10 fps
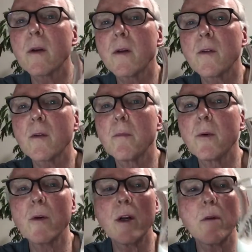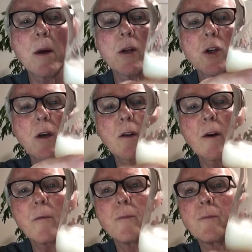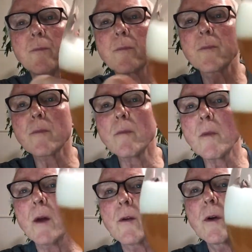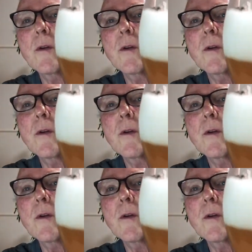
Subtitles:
does some brewing magic there. So you can